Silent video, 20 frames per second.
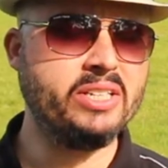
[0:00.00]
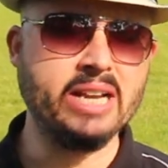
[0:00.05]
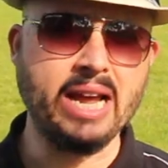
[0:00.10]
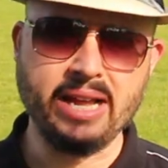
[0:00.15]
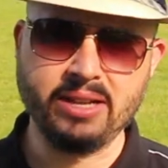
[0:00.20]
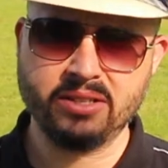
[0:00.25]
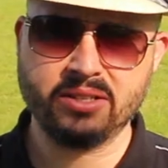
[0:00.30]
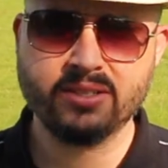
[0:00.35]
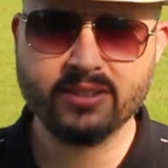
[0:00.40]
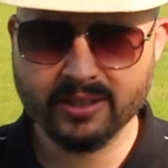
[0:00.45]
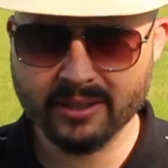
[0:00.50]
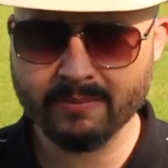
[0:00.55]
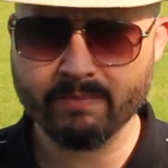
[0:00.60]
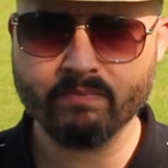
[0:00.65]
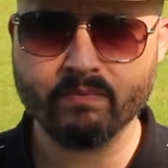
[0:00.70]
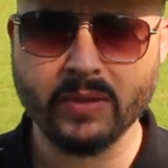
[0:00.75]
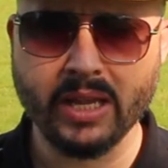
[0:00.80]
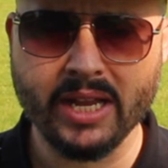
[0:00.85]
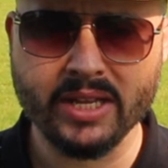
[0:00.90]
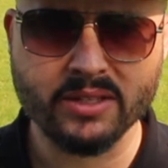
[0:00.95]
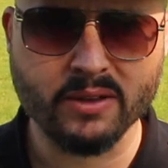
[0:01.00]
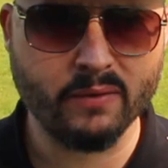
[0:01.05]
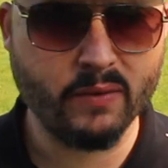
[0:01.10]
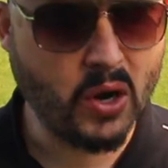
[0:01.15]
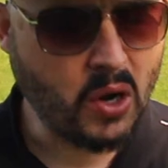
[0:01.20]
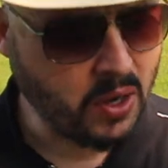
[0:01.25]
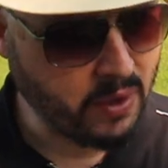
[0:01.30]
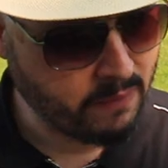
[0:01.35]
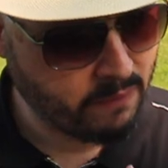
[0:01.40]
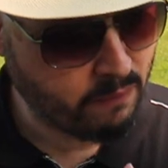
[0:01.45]
dense. It's a
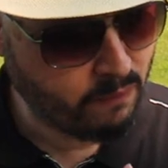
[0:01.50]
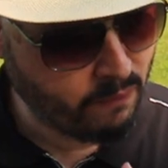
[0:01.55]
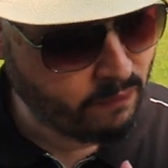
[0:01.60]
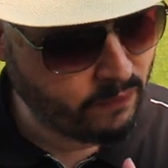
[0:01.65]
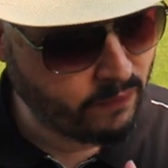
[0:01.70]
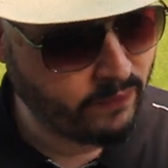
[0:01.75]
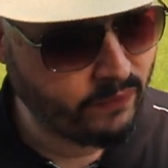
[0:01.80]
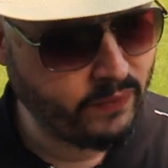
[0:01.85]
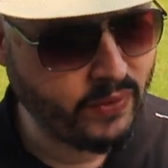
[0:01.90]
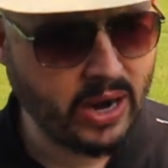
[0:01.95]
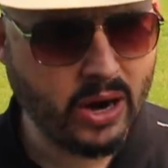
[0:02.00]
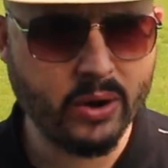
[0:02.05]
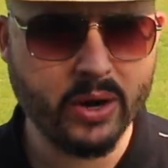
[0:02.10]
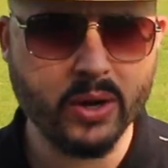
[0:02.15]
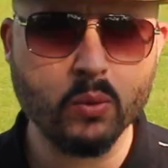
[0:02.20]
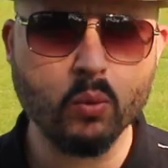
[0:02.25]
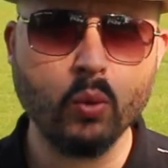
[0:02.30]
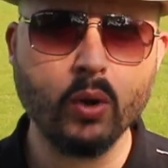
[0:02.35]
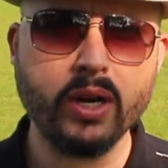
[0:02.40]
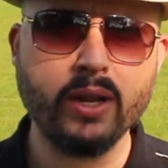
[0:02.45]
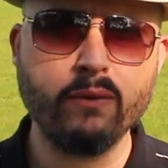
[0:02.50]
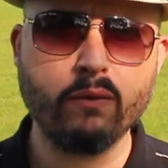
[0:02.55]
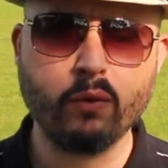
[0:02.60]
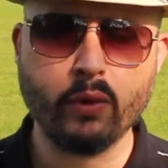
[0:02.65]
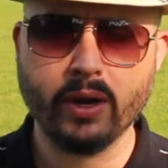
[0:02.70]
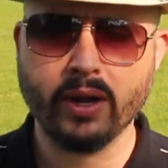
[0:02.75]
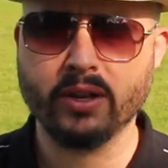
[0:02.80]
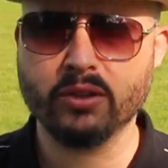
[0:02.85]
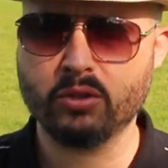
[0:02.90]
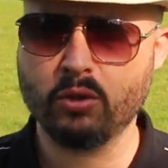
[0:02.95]
very, very woody
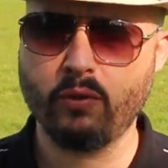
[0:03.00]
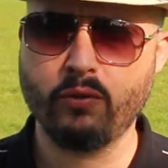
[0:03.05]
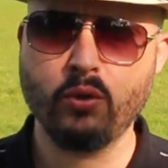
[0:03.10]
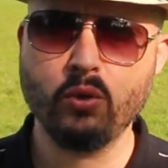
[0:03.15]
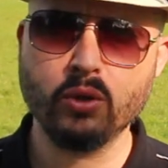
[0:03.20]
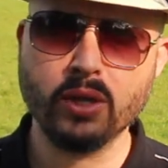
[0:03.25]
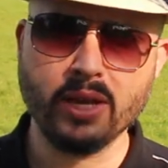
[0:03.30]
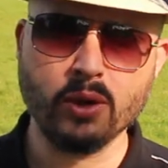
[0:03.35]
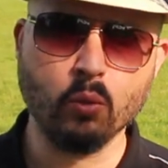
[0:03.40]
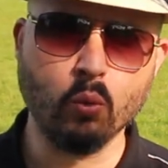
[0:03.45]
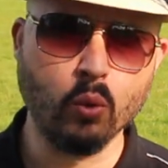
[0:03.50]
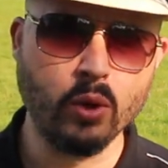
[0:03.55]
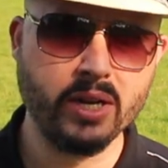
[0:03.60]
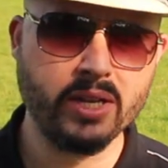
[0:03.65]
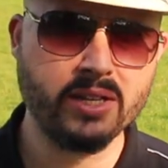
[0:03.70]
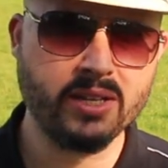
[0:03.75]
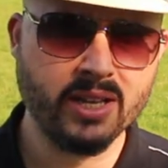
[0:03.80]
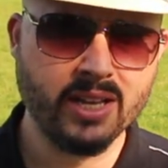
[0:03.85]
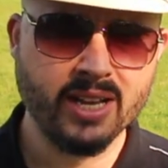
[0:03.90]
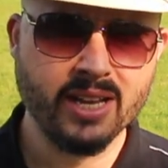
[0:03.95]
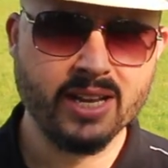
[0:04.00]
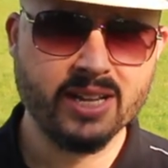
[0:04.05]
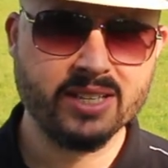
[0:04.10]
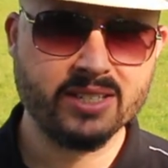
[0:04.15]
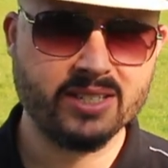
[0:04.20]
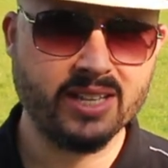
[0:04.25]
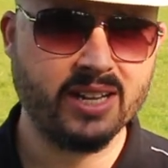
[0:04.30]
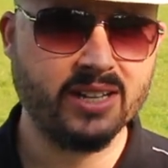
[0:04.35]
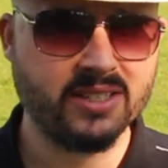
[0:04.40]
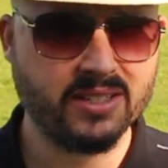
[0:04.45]
fragrance. So if you like woody
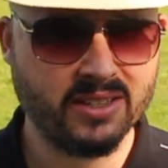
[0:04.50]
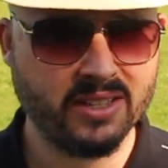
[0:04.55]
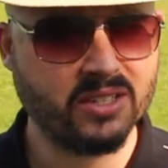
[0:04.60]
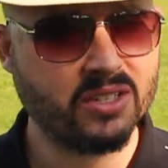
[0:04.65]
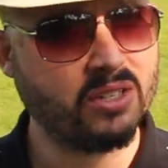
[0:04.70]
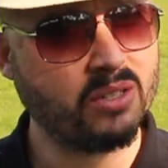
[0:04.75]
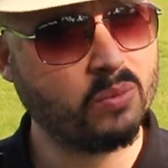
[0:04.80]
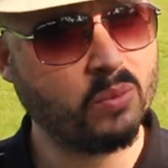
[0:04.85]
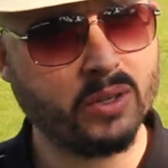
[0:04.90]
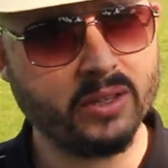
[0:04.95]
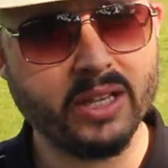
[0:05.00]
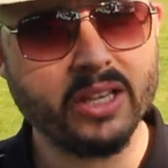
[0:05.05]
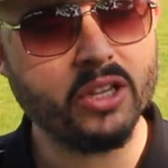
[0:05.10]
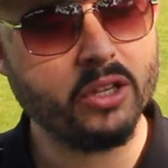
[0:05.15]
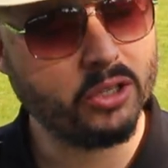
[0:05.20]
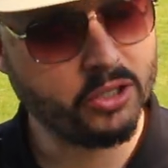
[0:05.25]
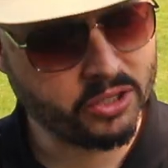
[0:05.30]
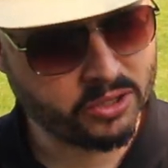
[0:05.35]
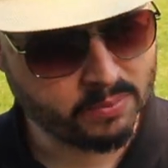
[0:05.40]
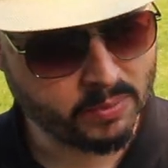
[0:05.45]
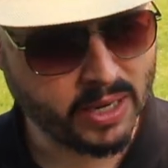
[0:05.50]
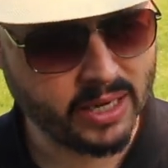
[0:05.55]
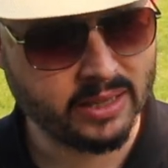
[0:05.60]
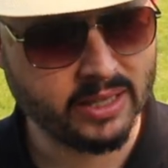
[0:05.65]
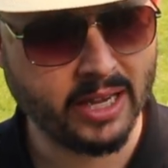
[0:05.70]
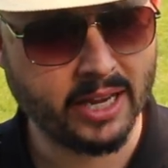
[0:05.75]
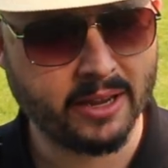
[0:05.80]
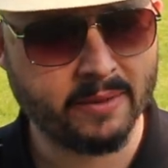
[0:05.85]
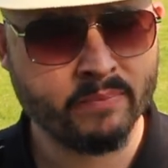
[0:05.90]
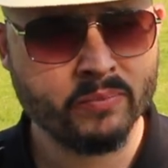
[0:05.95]
scents, this is one that you just might
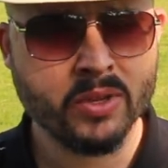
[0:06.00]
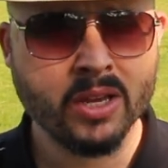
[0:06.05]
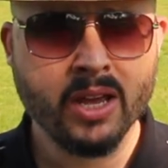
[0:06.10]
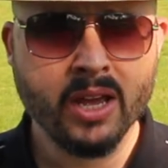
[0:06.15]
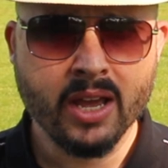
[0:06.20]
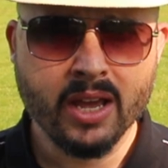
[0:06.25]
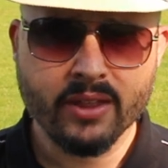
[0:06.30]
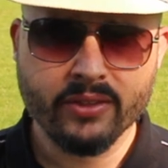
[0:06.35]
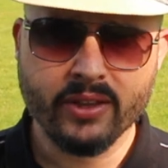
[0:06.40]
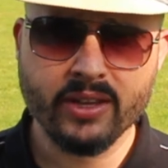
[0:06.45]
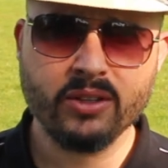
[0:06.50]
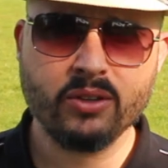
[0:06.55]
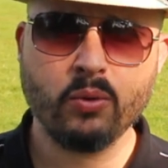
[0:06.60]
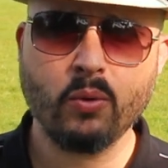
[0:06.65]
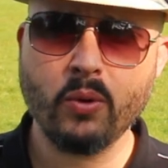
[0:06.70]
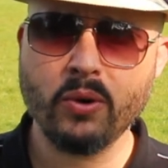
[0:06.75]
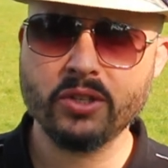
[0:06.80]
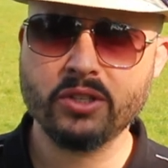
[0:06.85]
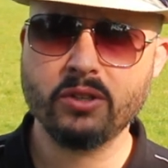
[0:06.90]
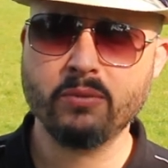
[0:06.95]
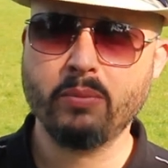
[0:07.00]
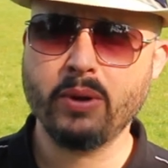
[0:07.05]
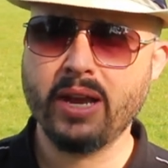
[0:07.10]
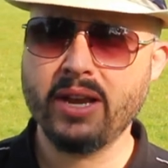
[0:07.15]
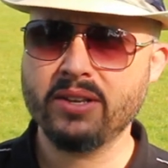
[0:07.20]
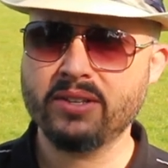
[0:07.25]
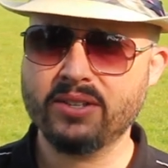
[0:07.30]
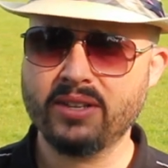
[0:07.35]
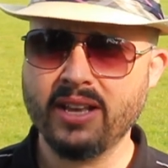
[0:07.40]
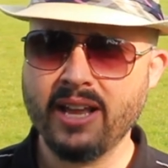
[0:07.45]
like. Then towards the
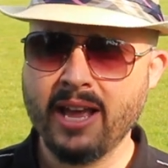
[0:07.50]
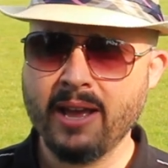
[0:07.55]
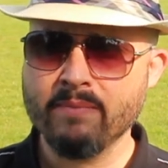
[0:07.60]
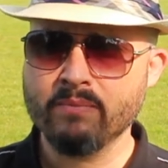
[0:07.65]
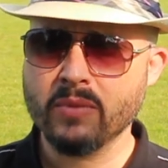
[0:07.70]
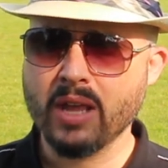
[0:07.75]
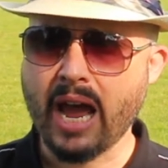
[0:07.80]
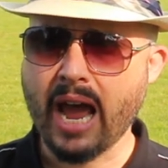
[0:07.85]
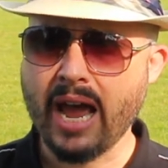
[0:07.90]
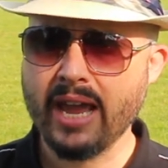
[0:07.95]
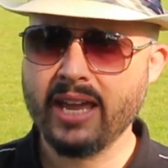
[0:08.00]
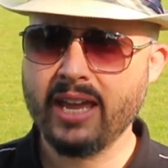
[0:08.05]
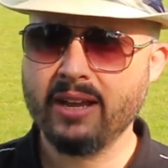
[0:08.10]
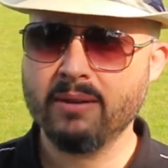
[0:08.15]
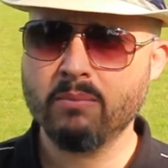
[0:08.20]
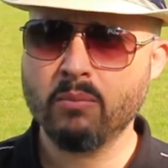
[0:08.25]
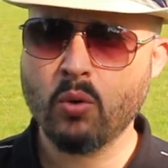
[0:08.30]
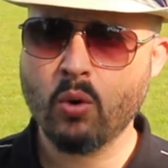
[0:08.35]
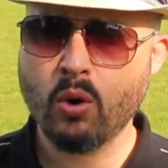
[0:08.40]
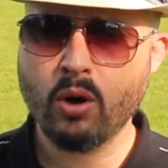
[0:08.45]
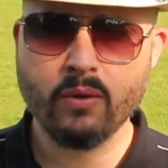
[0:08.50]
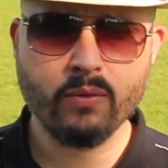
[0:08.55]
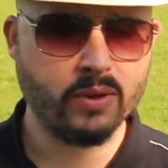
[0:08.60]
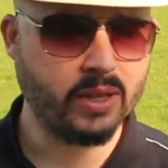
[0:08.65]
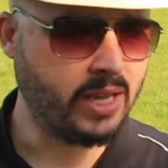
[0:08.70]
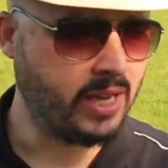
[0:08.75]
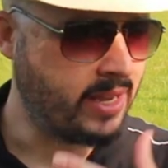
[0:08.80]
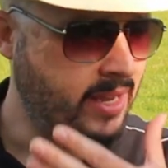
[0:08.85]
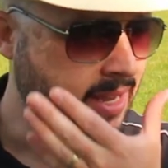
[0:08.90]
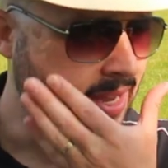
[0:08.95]
base, I get more of
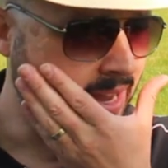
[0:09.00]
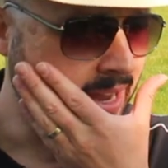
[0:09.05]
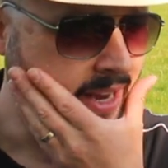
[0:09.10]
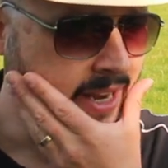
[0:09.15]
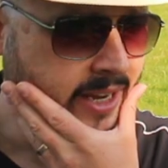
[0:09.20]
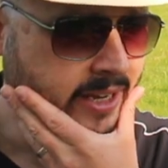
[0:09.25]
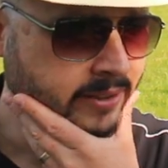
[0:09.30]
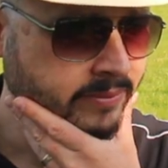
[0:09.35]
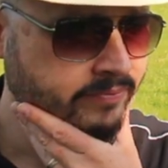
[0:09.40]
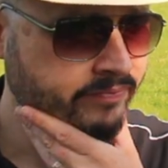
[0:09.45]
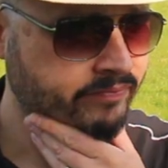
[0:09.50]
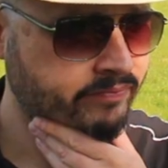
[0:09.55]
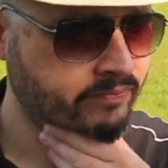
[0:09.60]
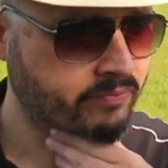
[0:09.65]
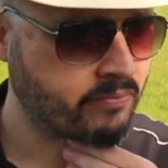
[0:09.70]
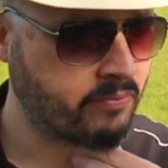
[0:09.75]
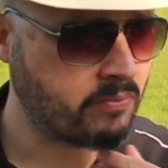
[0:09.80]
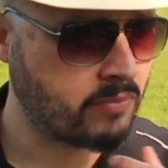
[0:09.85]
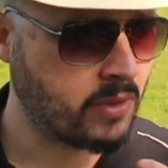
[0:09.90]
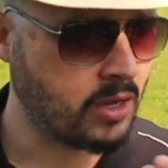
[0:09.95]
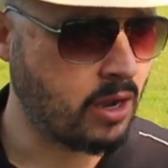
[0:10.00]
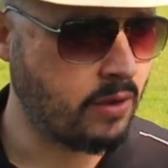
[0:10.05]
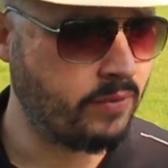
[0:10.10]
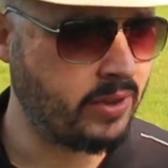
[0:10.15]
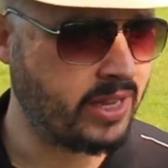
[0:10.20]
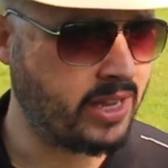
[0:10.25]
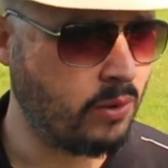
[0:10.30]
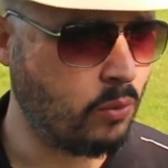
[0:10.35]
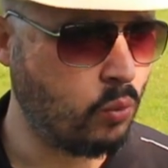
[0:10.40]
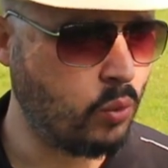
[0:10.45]
like a of
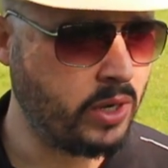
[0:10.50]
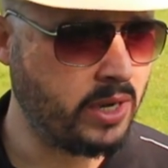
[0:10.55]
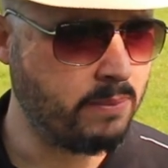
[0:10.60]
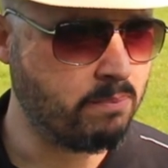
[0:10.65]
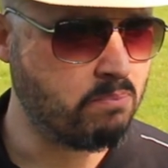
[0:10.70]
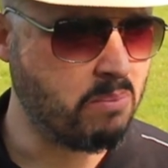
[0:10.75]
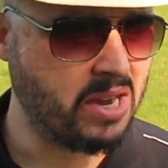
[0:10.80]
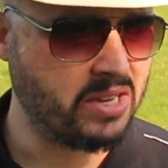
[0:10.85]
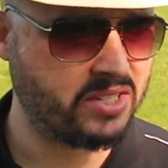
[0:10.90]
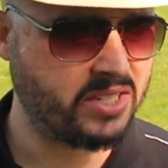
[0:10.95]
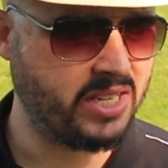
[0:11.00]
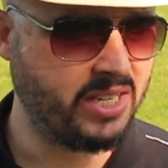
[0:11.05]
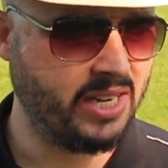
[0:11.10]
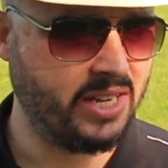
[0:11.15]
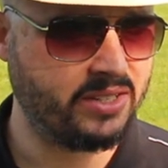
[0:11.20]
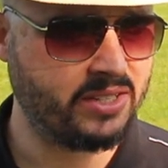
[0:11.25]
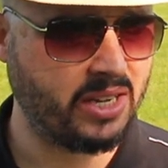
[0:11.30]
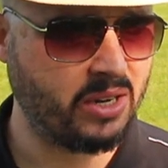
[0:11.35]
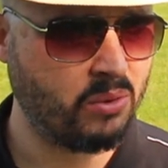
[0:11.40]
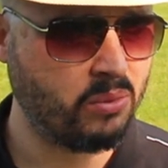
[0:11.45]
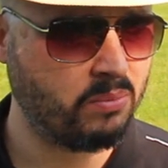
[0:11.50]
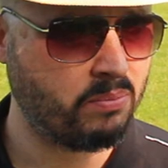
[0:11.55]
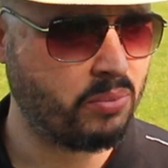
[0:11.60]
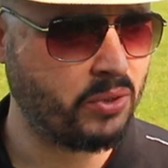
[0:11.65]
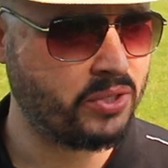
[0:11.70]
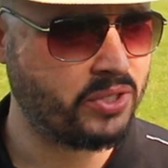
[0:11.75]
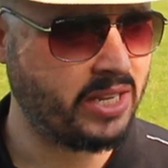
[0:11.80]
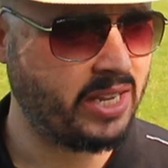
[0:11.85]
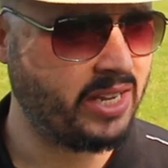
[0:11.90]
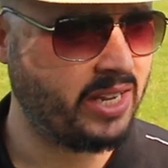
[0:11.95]
like a woody muskiness. I don't
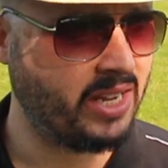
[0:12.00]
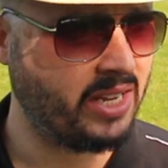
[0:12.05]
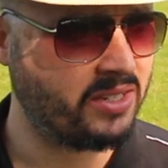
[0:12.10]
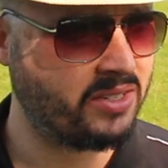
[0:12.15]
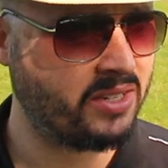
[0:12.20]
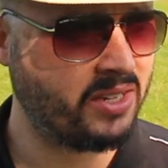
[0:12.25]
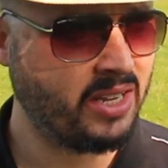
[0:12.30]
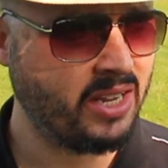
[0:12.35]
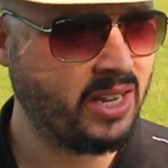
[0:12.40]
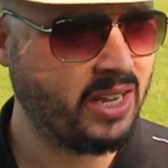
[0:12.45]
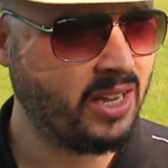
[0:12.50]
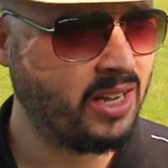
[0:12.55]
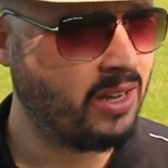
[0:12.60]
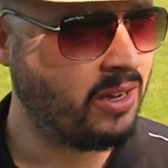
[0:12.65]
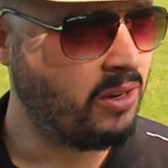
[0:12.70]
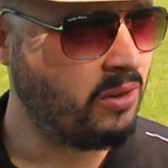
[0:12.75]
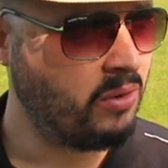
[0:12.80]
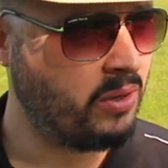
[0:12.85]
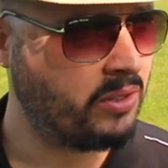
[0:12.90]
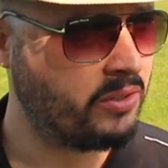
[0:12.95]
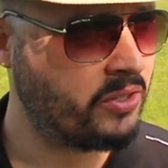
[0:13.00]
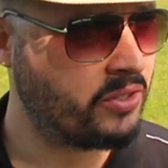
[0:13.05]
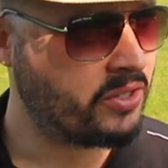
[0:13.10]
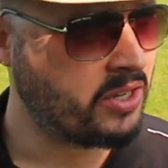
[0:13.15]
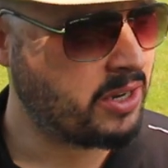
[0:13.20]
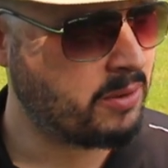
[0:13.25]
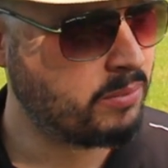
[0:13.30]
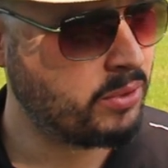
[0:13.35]
per se get, oh, just saw a